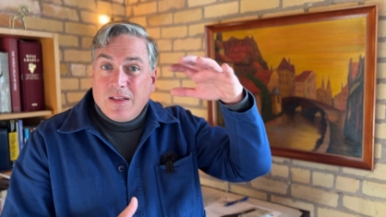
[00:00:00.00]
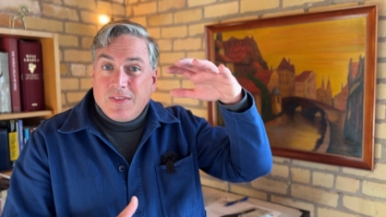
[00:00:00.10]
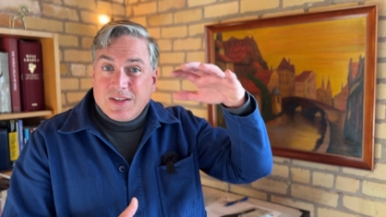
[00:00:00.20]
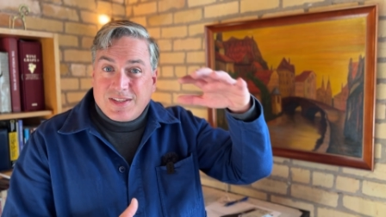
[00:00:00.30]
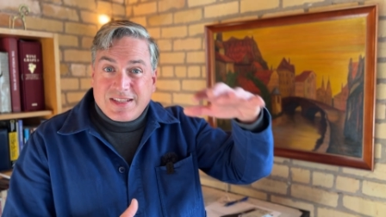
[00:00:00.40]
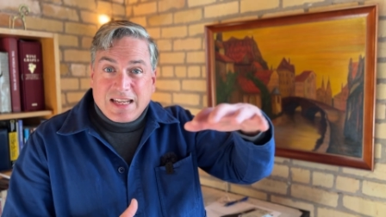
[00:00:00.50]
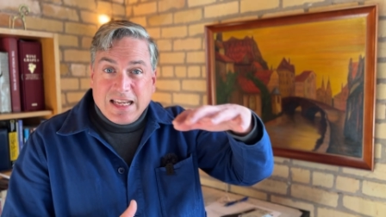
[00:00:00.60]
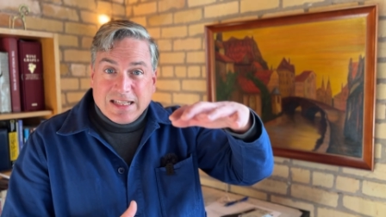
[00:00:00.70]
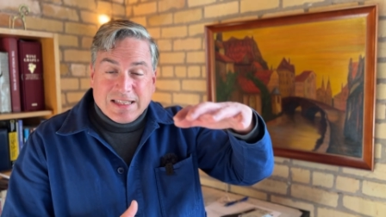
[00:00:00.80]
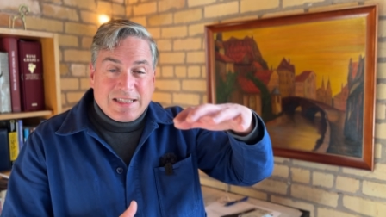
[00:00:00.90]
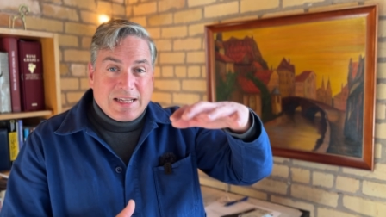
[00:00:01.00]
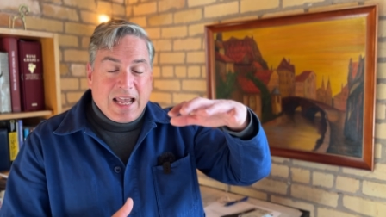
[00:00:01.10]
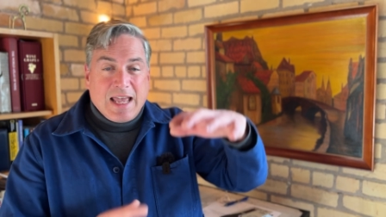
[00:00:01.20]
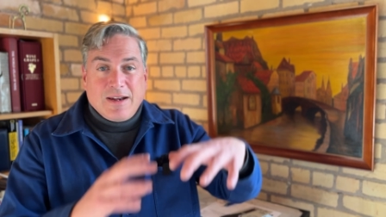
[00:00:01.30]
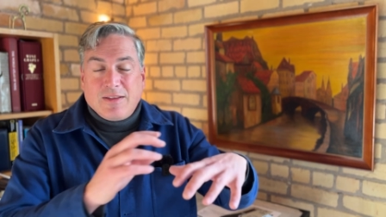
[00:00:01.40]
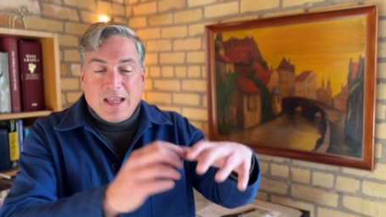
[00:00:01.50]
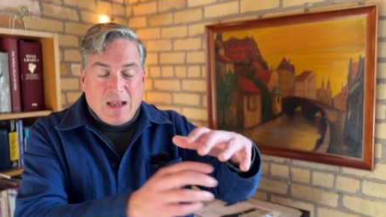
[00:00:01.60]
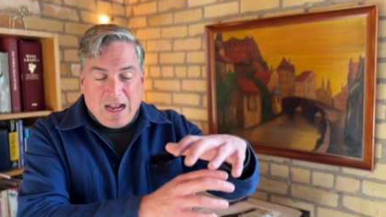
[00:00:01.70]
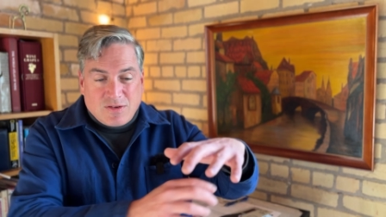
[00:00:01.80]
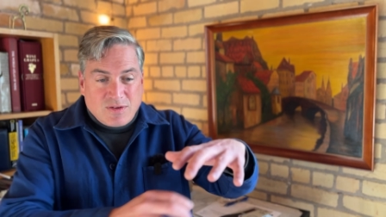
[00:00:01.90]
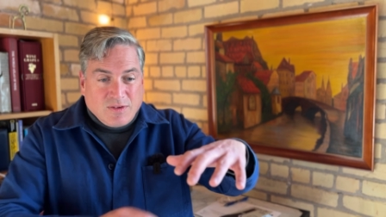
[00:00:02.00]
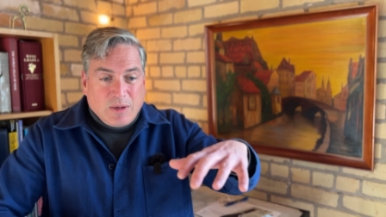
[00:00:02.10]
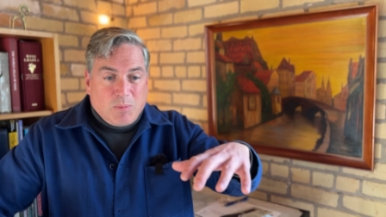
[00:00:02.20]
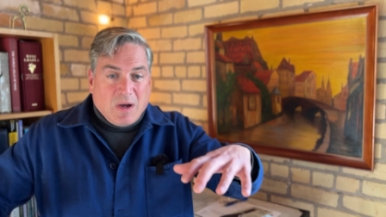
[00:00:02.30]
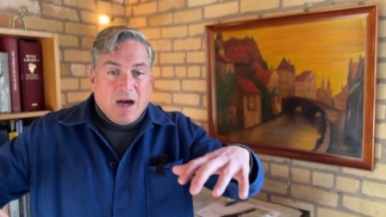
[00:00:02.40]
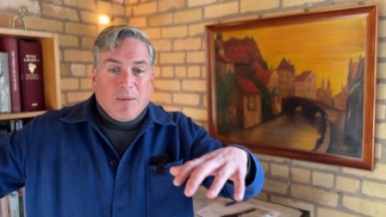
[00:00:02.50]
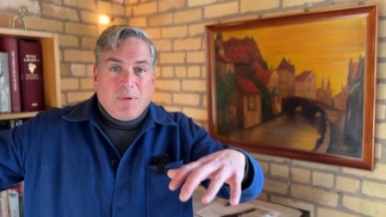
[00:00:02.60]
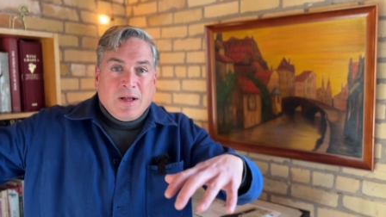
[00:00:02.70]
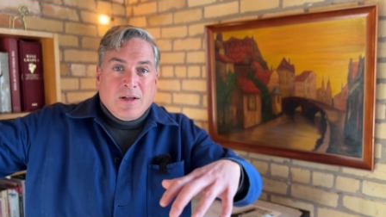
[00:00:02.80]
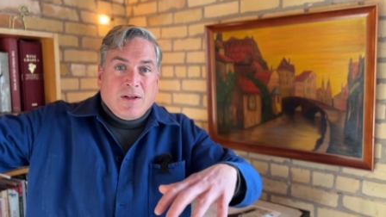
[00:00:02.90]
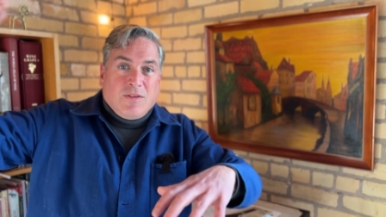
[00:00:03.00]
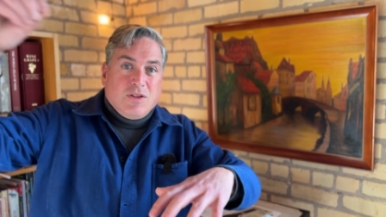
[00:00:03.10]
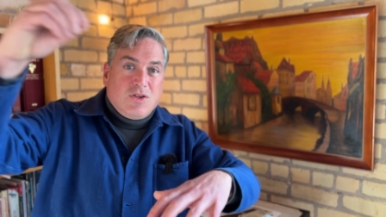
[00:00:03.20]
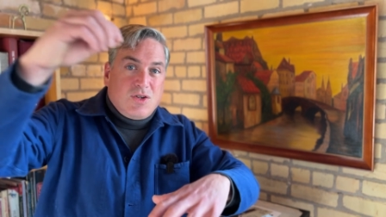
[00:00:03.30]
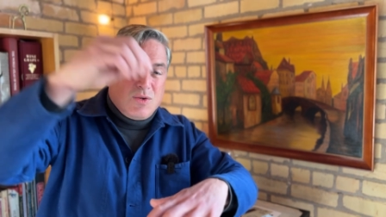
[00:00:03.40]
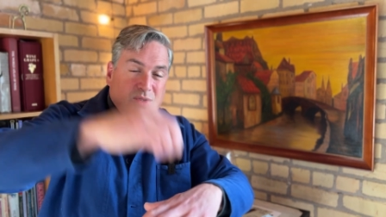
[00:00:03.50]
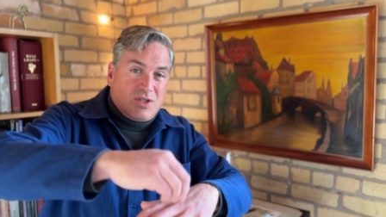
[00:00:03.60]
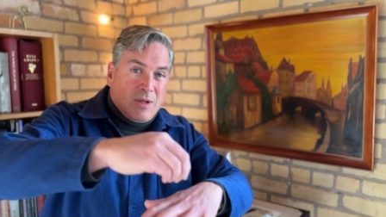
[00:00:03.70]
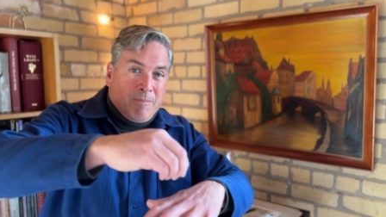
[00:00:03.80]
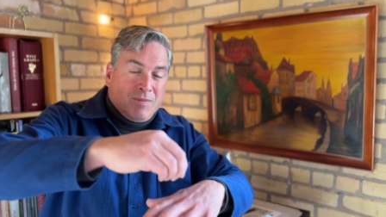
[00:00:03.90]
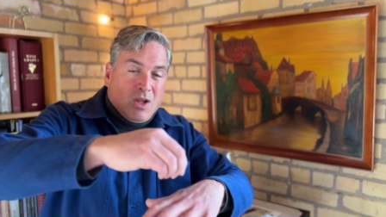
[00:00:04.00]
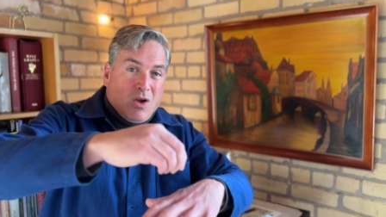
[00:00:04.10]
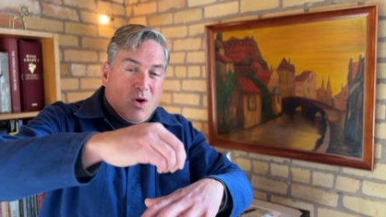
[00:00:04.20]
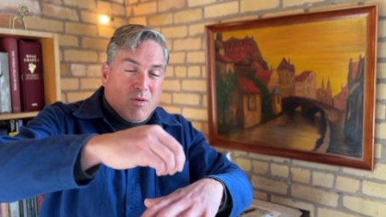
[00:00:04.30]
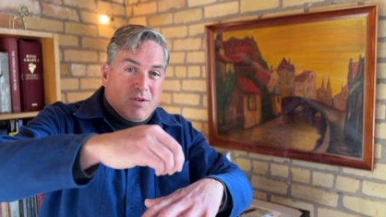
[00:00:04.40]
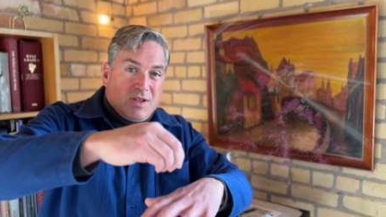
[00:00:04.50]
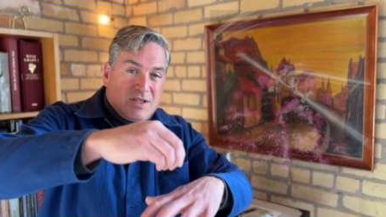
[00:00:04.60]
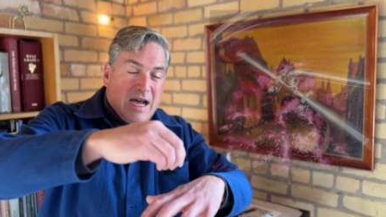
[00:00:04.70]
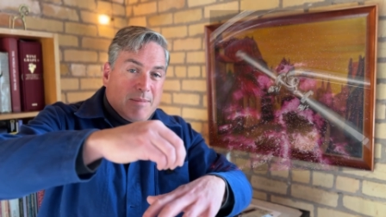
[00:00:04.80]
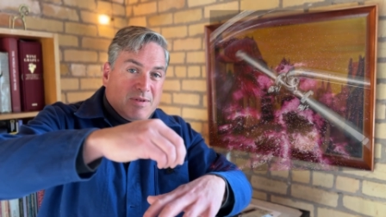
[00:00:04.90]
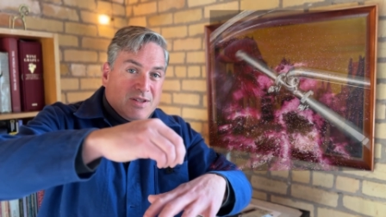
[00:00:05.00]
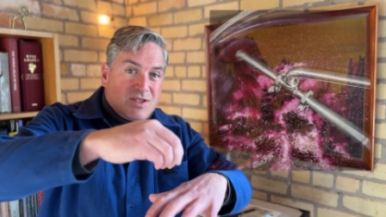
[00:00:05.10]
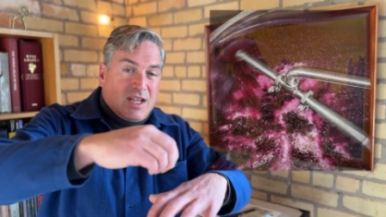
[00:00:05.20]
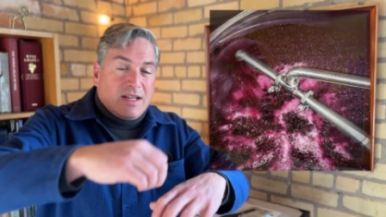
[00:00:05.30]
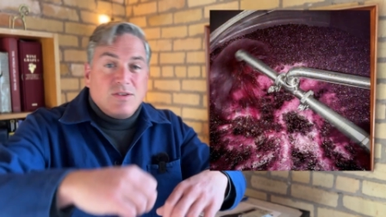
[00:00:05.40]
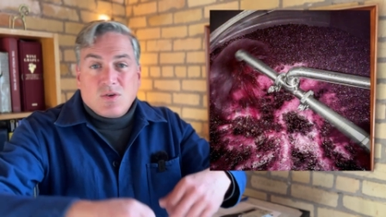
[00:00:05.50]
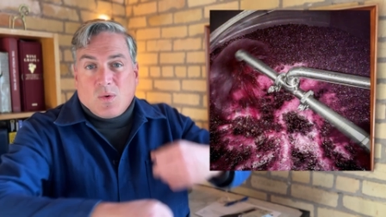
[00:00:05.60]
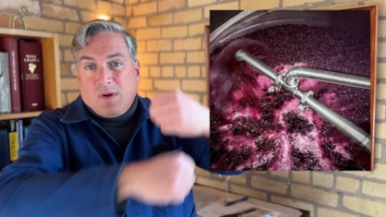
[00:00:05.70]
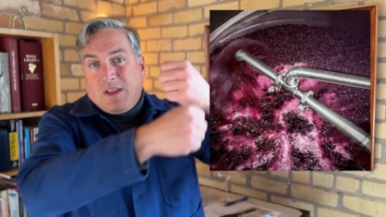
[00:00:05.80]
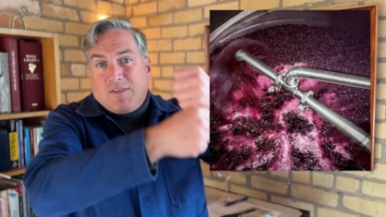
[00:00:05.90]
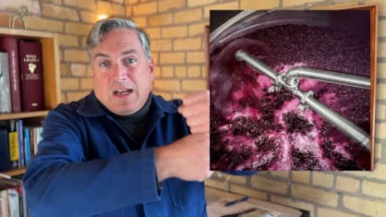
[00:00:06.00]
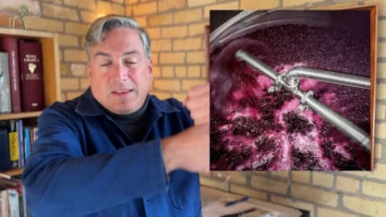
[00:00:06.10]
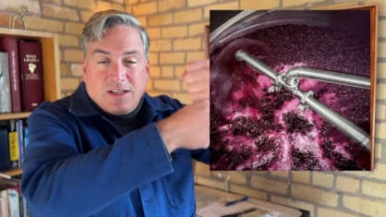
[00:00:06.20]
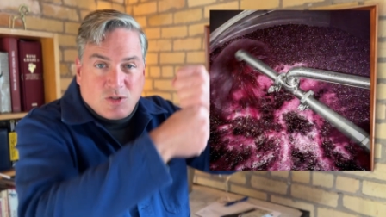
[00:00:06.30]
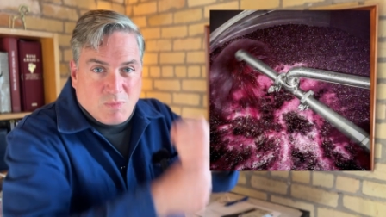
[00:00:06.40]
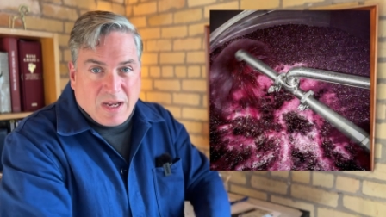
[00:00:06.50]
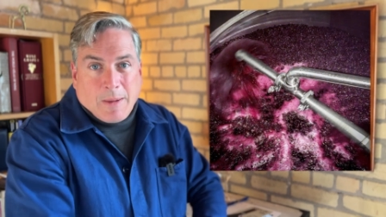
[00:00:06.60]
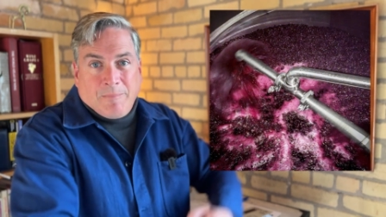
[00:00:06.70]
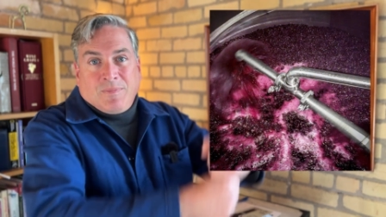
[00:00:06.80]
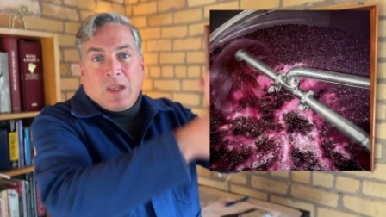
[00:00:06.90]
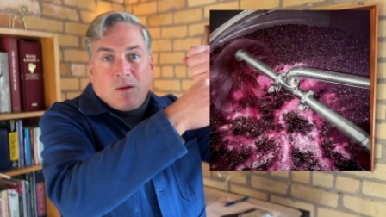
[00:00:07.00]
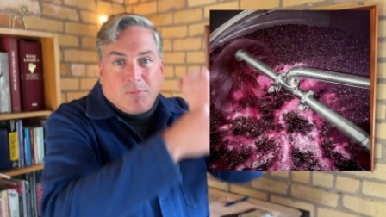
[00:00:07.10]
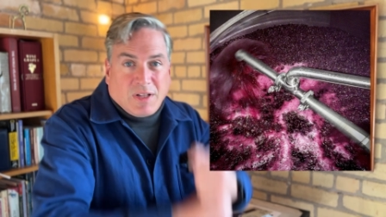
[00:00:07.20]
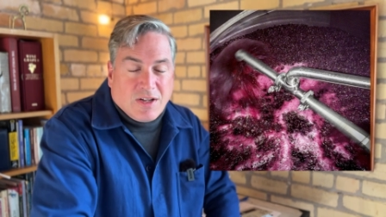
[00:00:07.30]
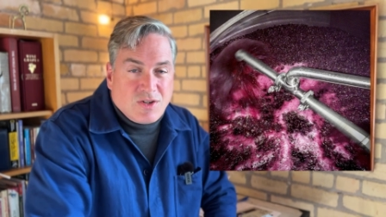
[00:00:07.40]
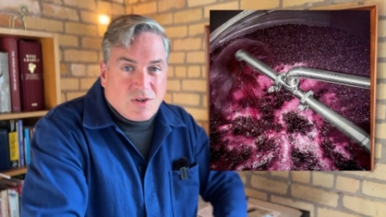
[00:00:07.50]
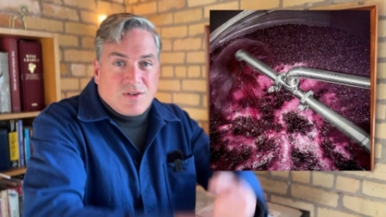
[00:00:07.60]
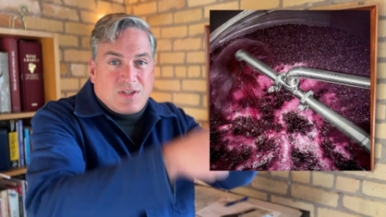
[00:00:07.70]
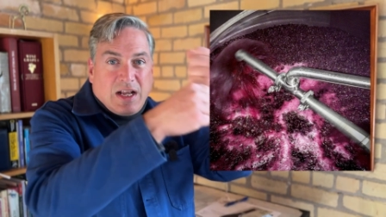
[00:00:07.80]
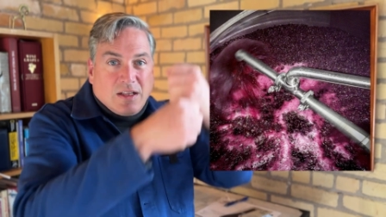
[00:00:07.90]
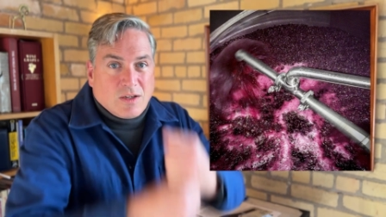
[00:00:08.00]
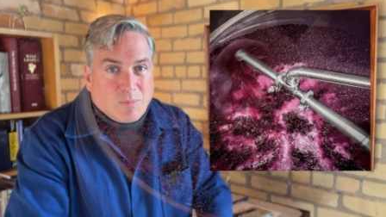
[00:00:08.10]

the skins. And they actually pump the juice over the top of the skins, or they've got these big plungers and they're